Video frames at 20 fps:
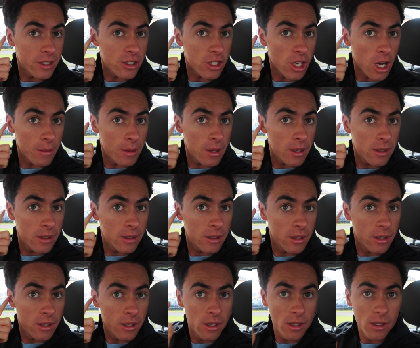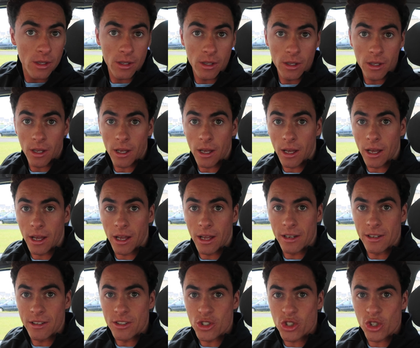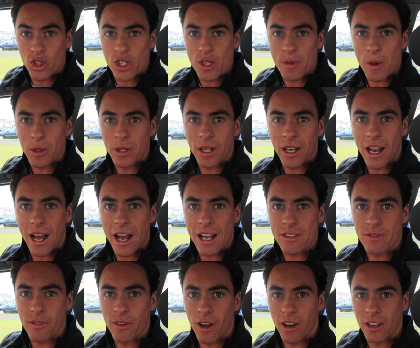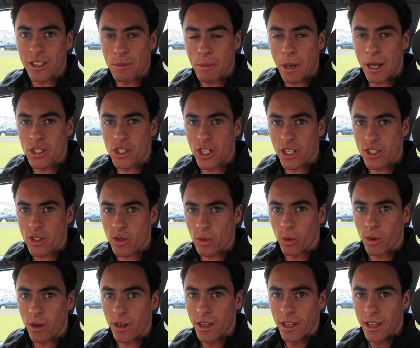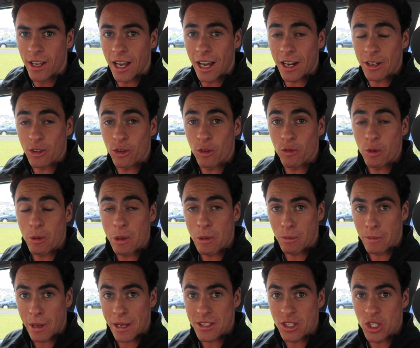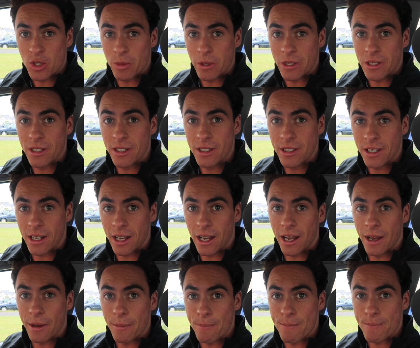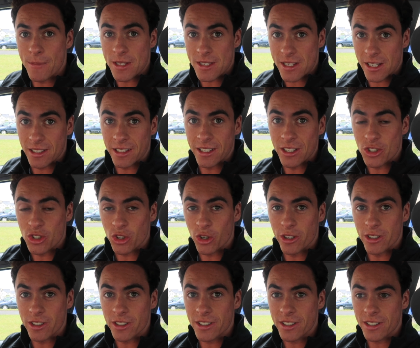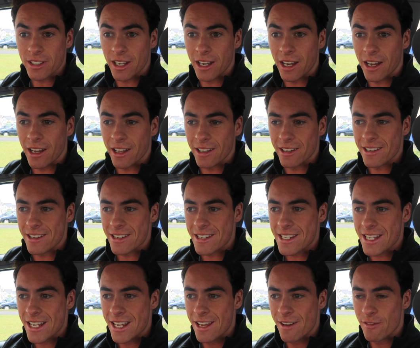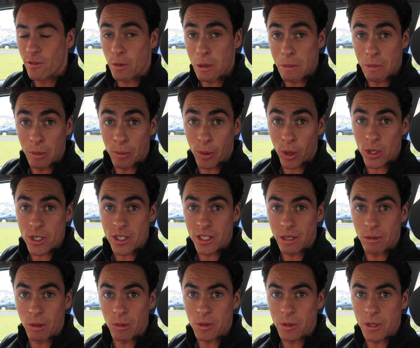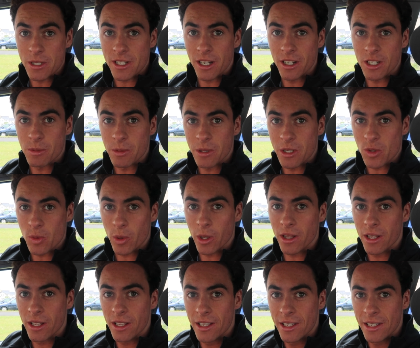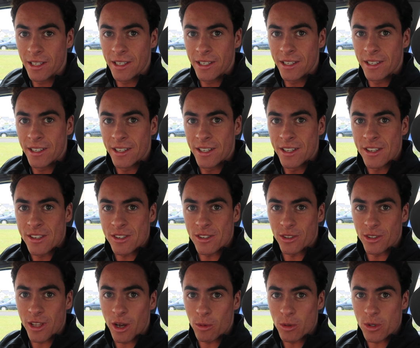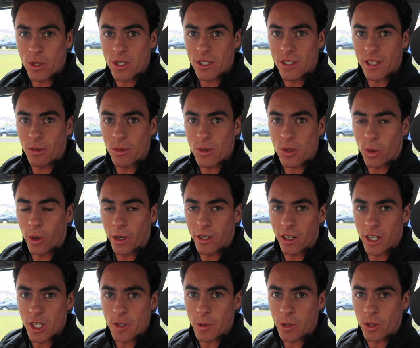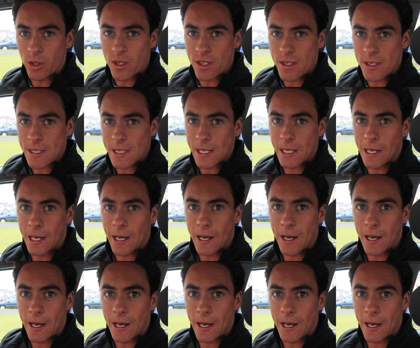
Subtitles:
job. And just about the last vlog, the Manchester one, had a good few people message me and say they enjoyed it, and a few people in person come up to me and said it to me as well. So that was quite nice, because